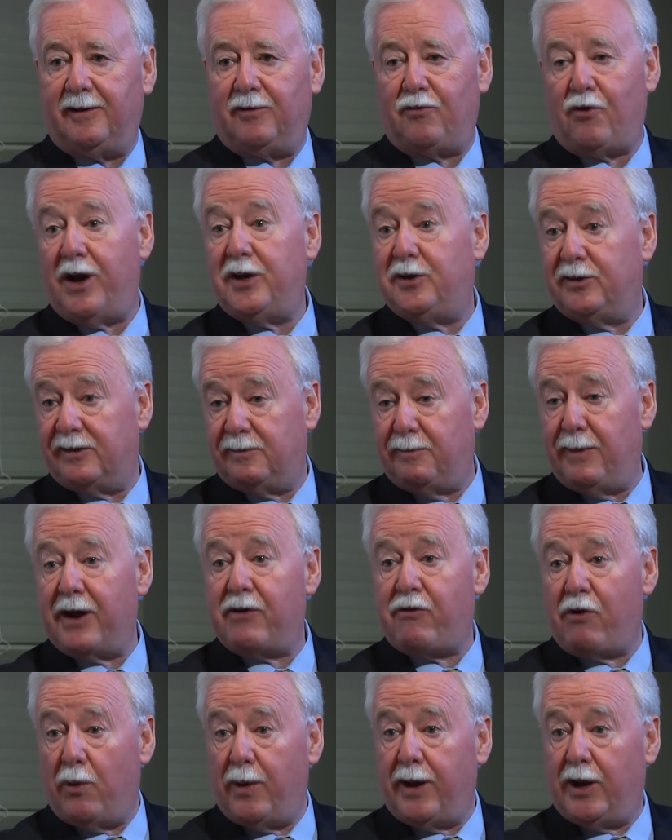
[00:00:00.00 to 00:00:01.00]
greatest
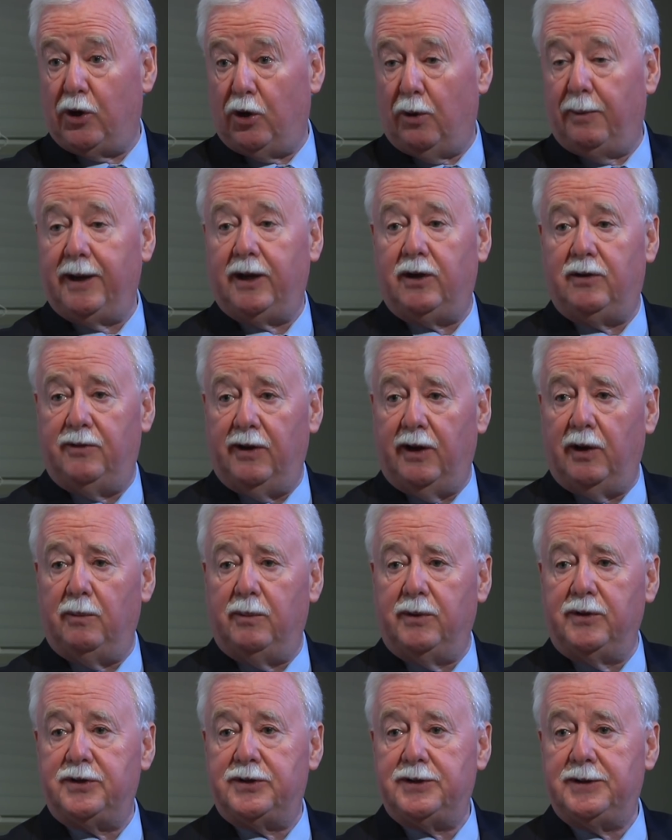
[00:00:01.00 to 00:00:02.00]
macroeconomic
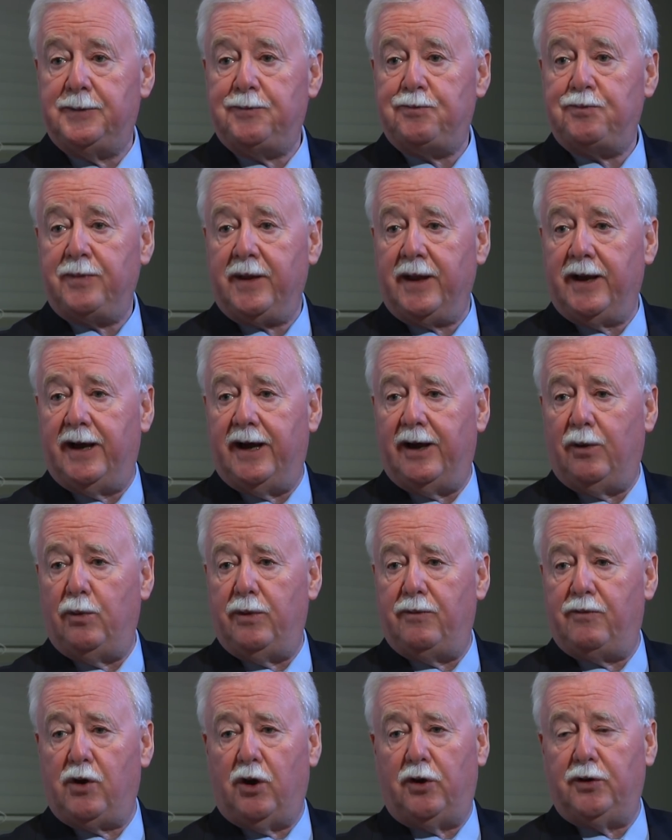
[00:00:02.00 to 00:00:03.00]
development. And
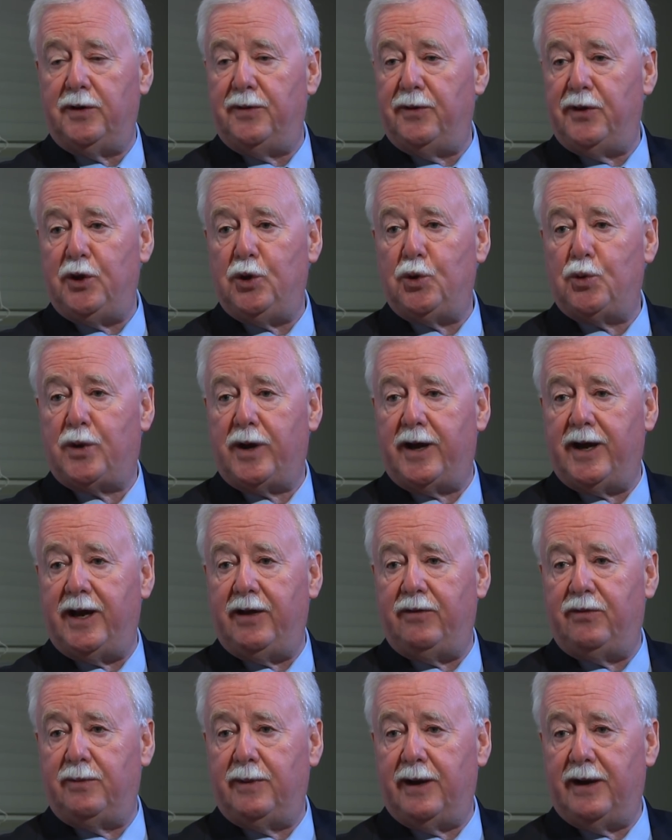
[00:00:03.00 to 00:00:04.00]
we've gone in the
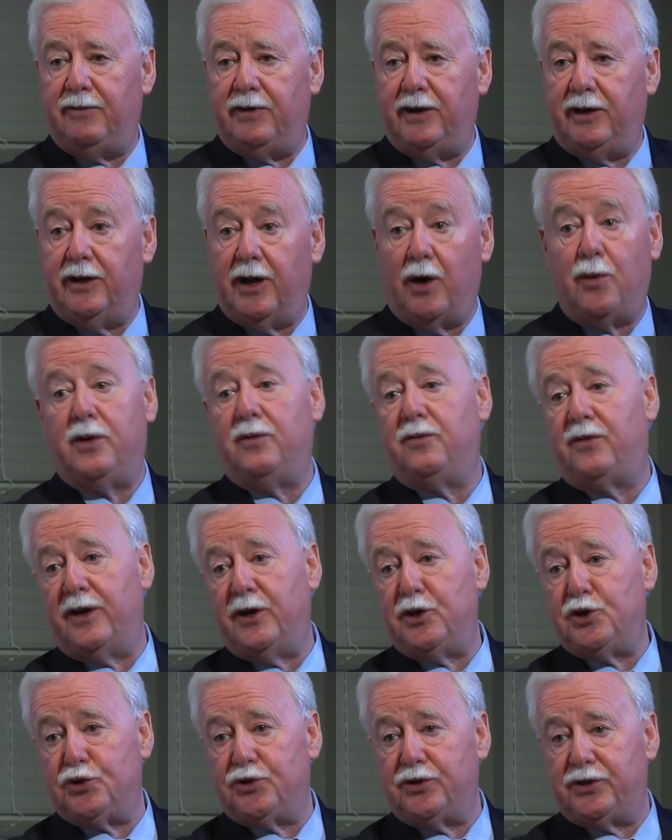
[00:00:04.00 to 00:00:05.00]
UK from having no
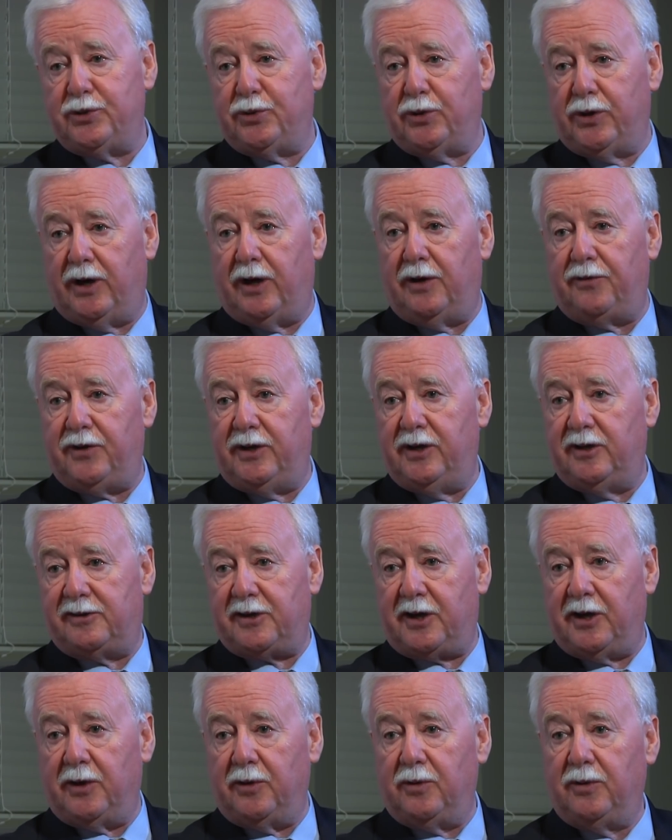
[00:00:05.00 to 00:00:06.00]
inflation 2.5 years
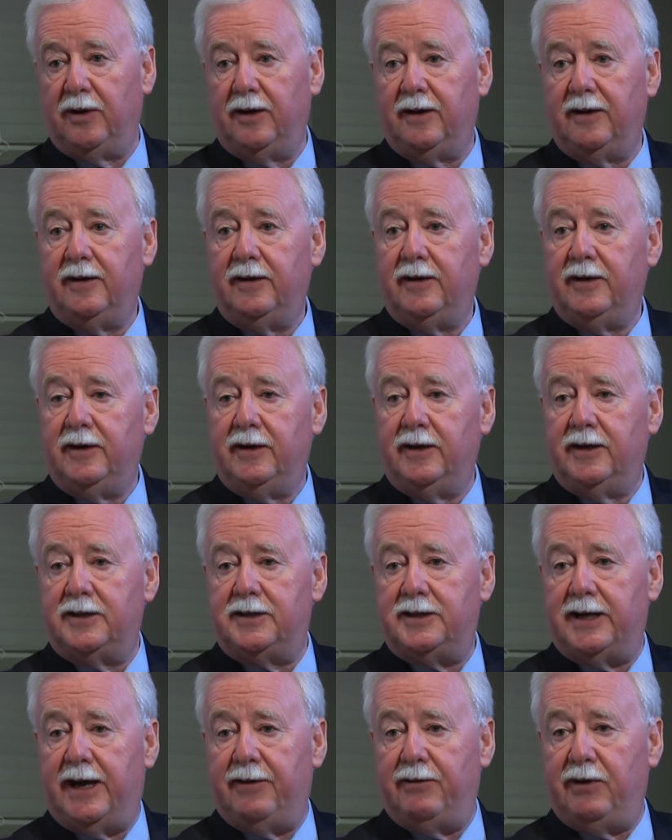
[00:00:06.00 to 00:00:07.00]
ago
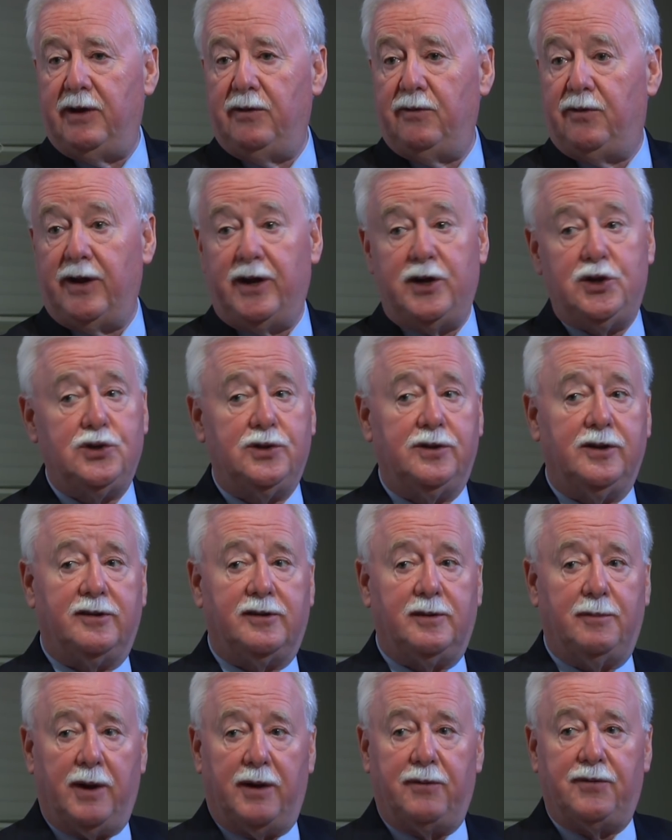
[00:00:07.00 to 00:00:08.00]
to having inflation
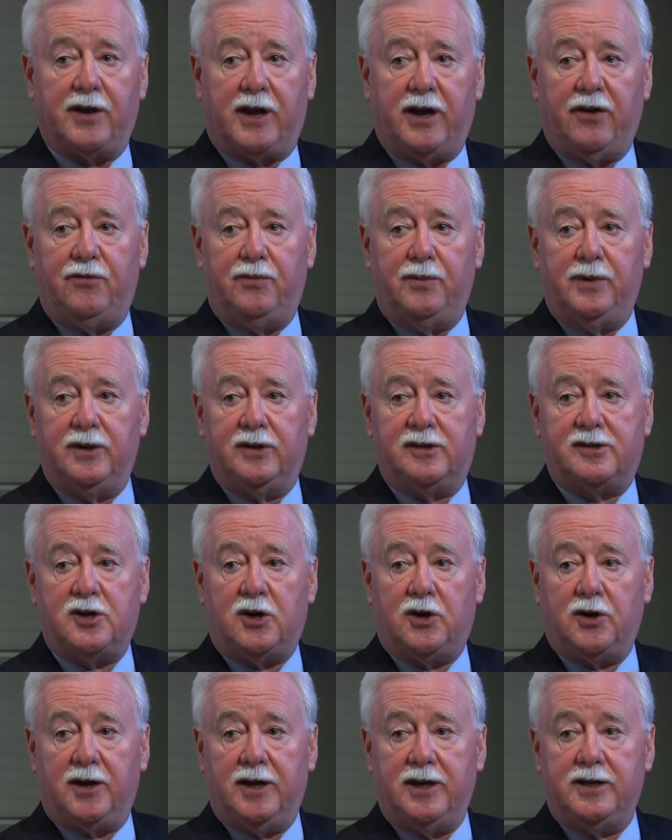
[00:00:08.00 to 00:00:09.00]
that's above the government's
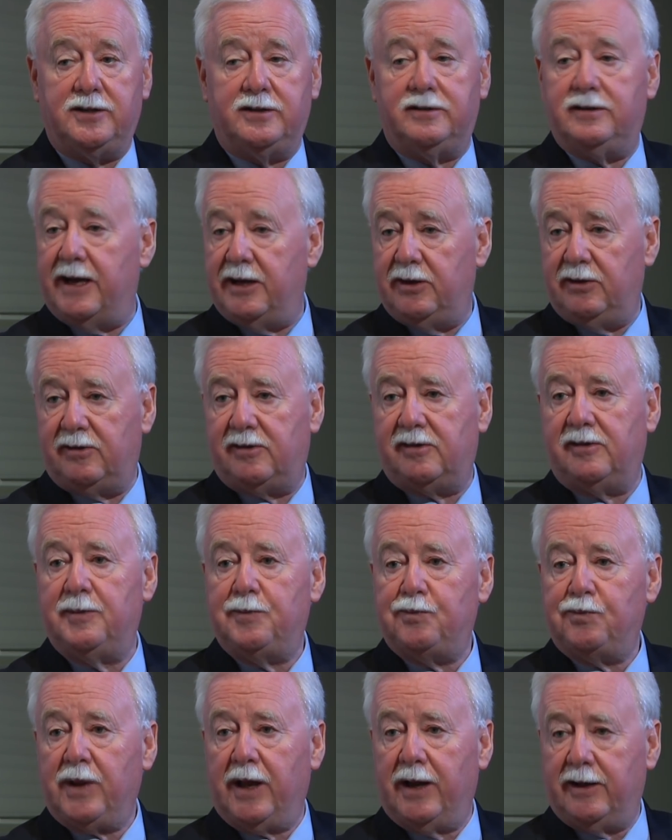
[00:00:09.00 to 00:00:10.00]
target and hence
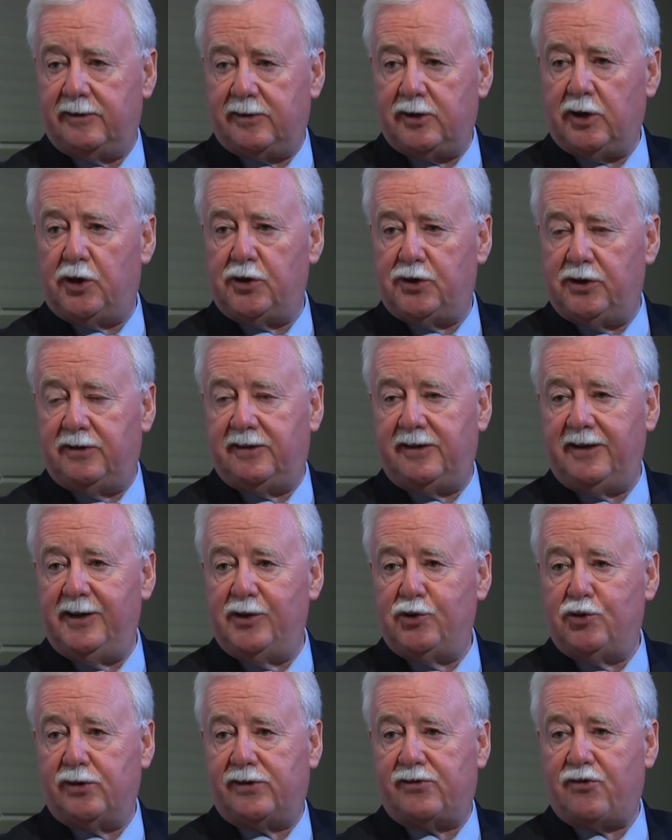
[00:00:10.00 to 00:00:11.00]
started to see
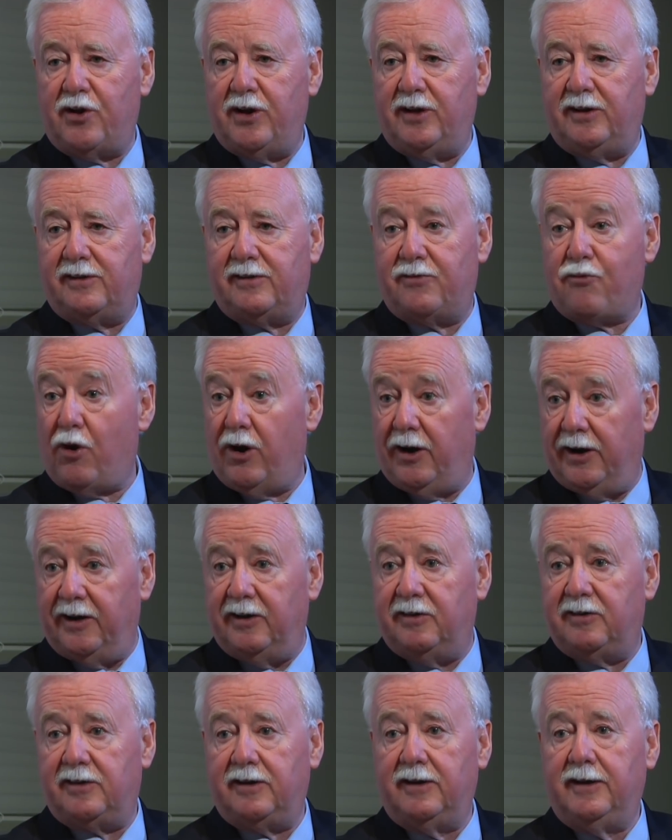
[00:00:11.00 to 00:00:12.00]
interest rates
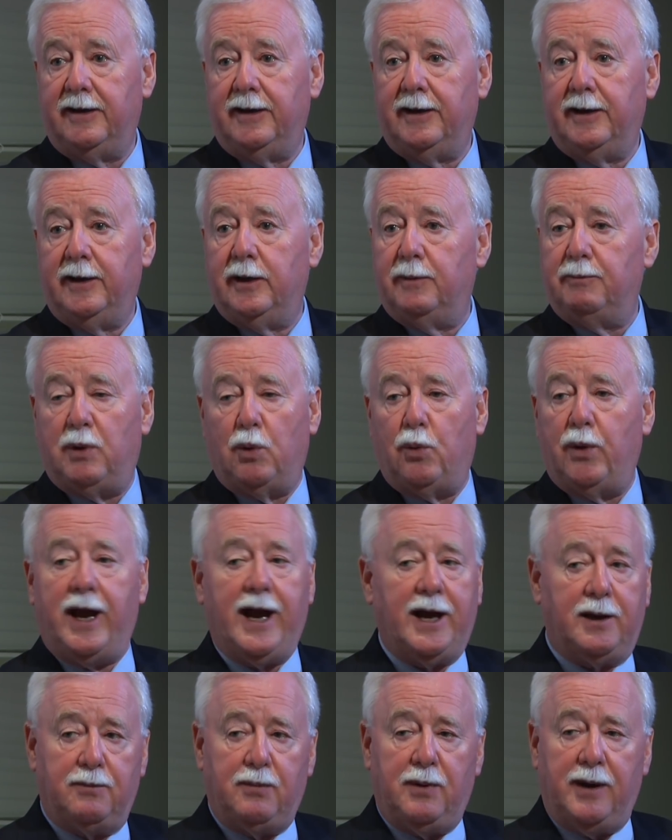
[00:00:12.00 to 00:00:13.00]
rise. But we
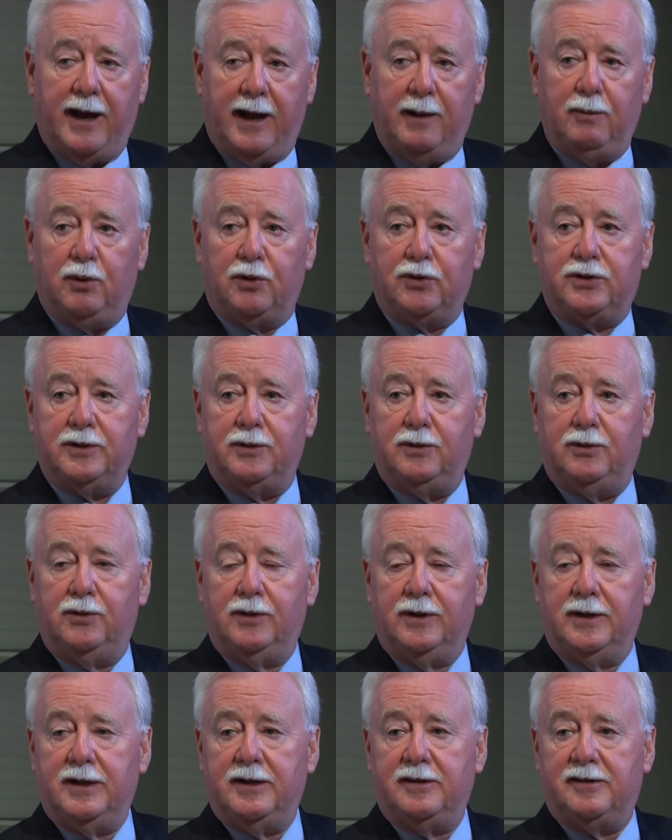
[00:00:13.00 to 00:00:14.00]
hadn't been able to
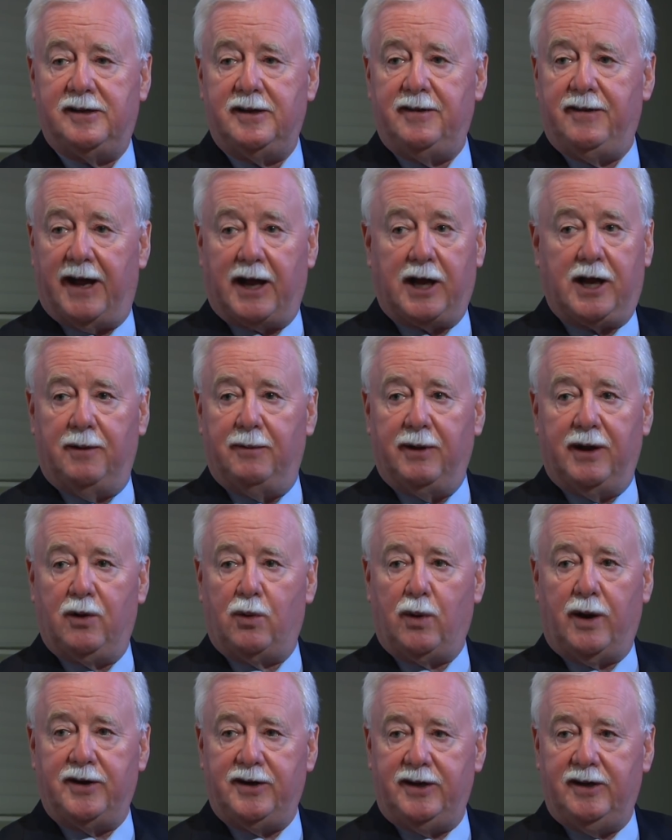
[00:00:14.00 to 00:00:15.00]
see that coming
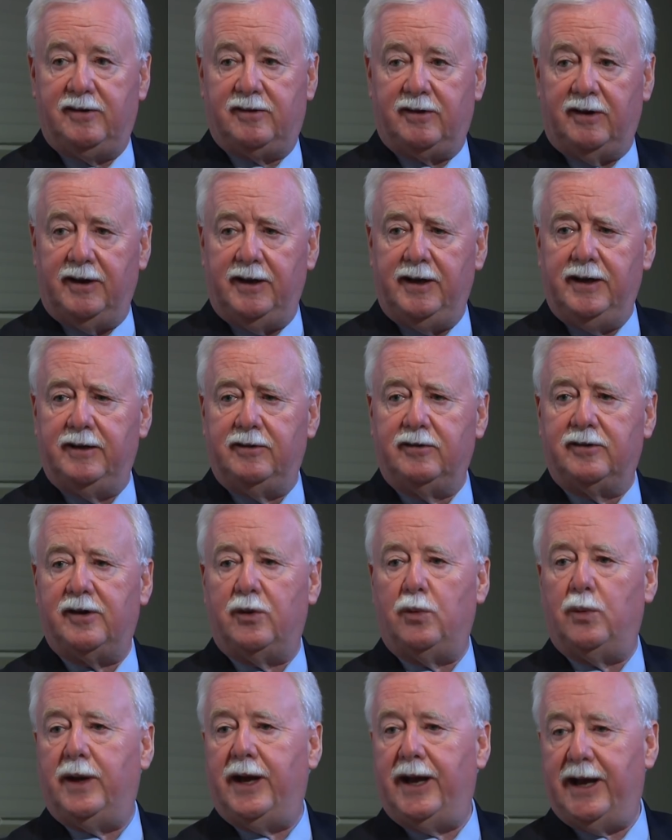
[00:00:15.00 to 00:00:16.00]
quite easily, and
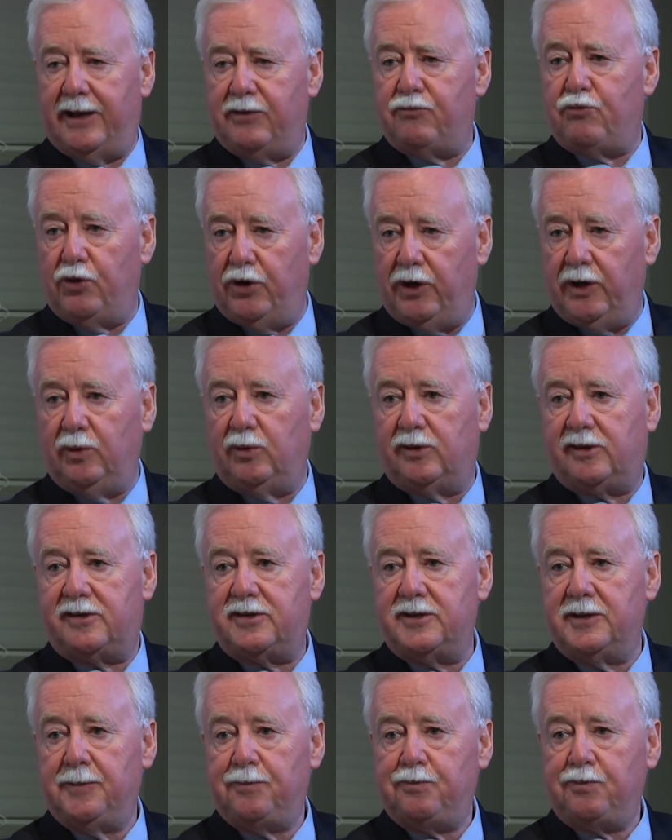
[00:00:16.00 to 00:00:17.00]
so we had
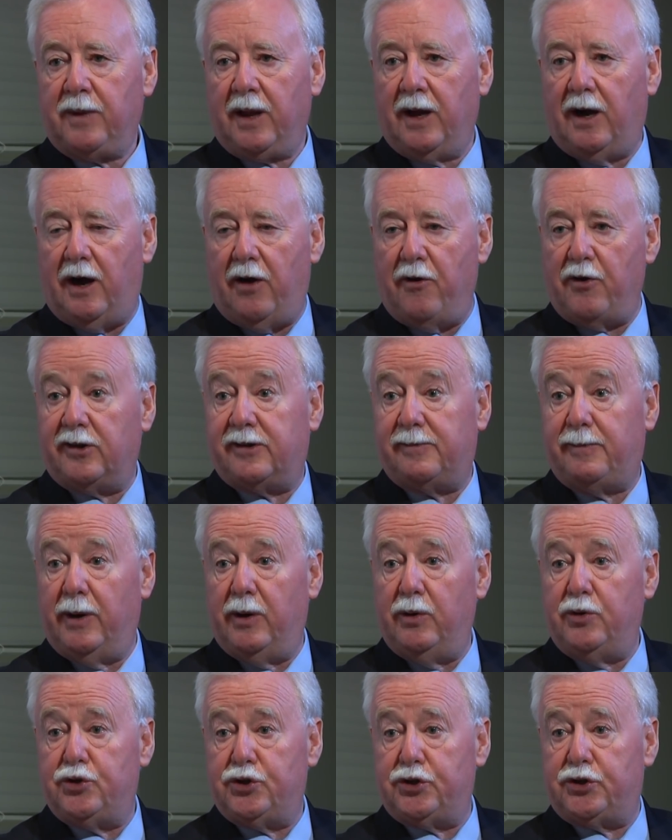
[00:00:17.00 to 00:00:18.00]
reduced our
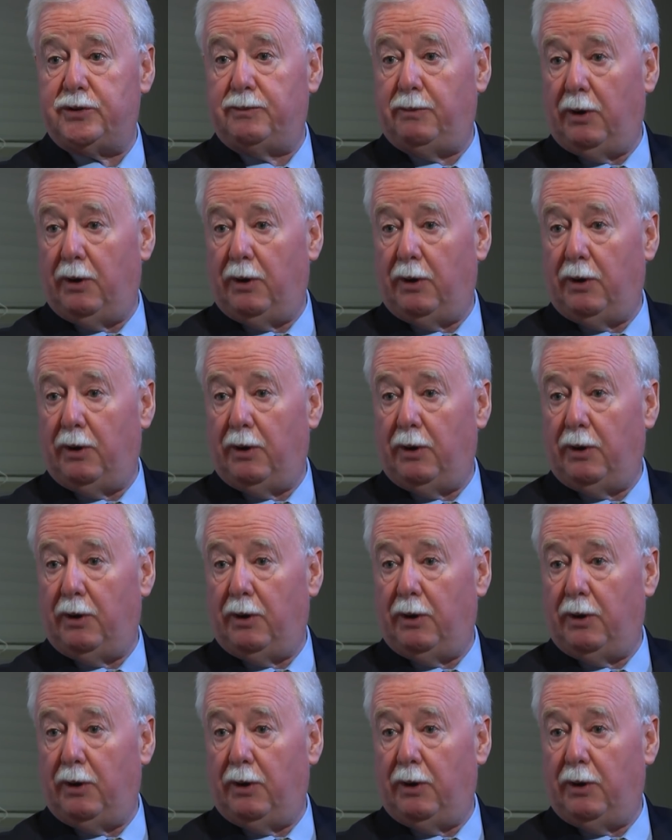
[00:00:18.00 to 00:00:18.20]
exposure to